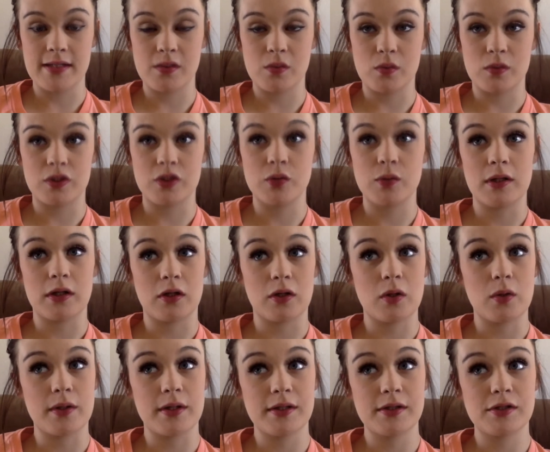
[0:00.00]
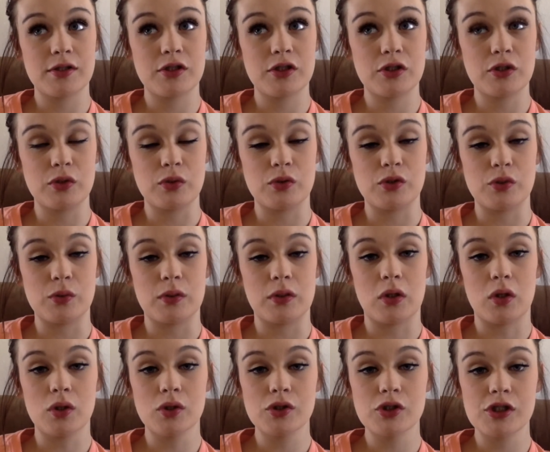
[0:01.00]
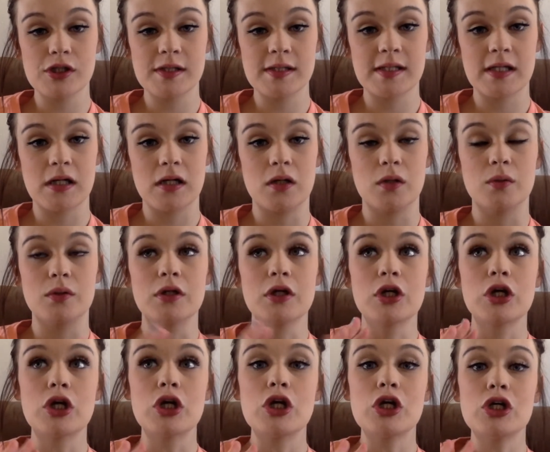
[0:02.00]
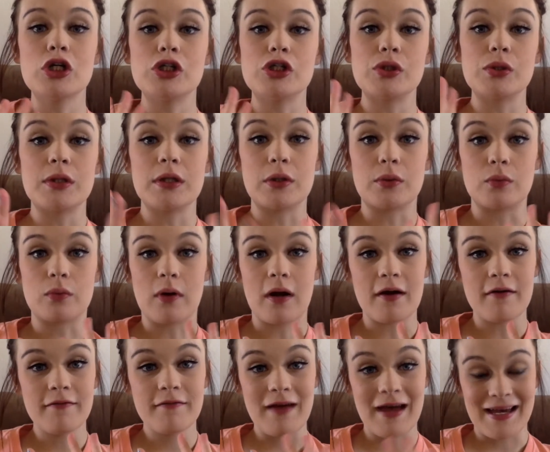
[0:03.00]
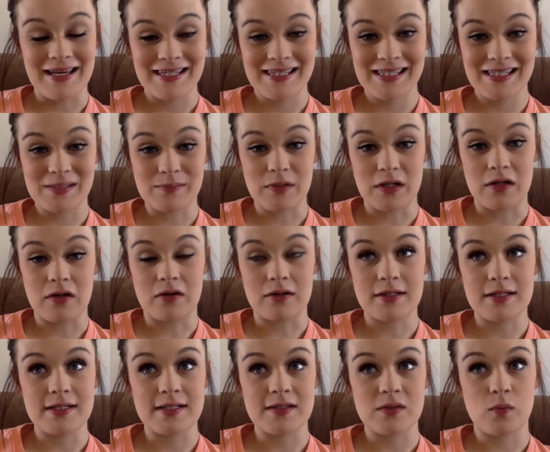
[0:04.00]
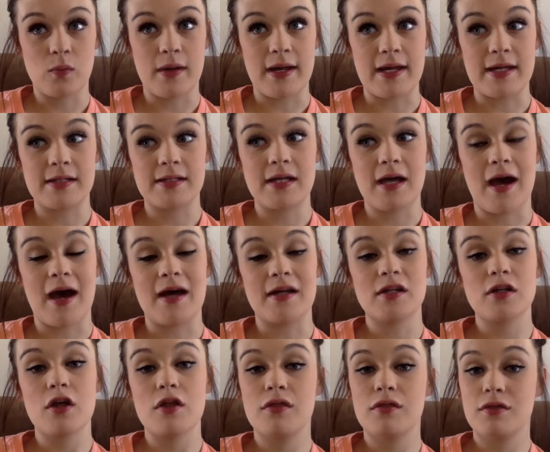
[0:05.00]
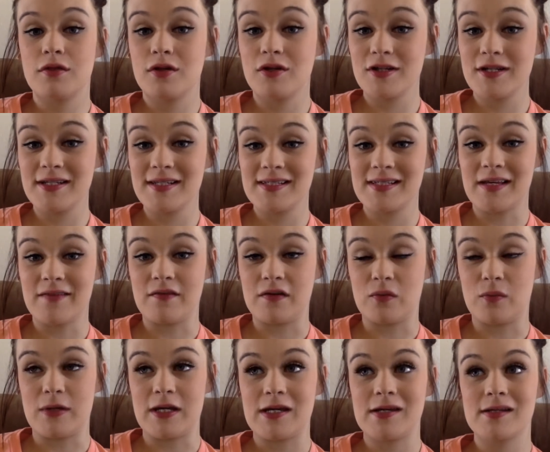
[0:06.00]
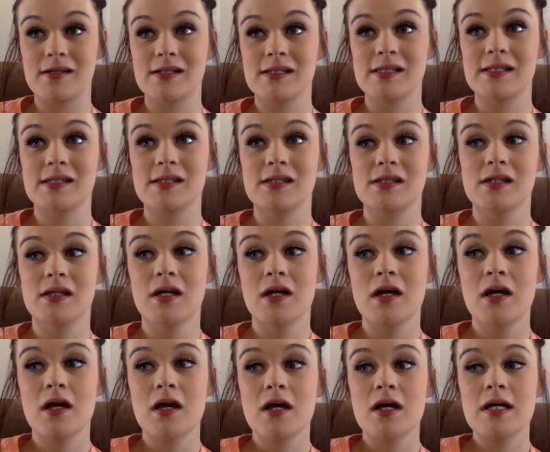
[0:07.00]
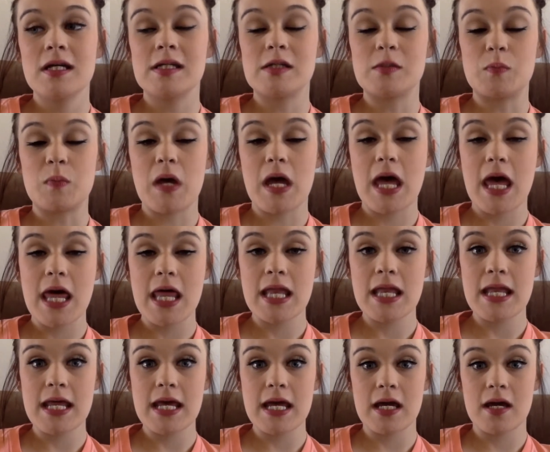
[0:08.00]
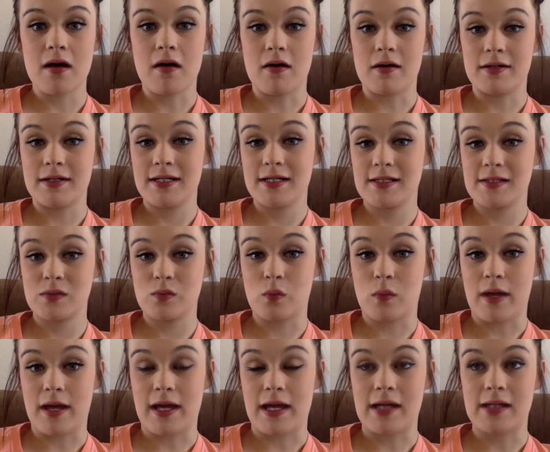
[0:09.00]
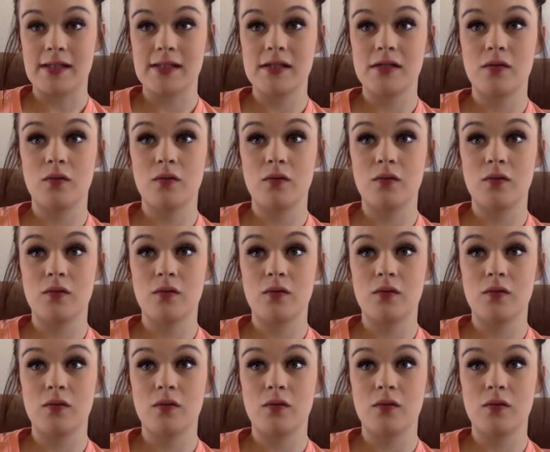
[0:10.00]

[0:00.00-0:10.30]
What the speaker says: which we are going to do an ultrasound to get a rough estimate on his weight at 37 weeks. Depending on his weight,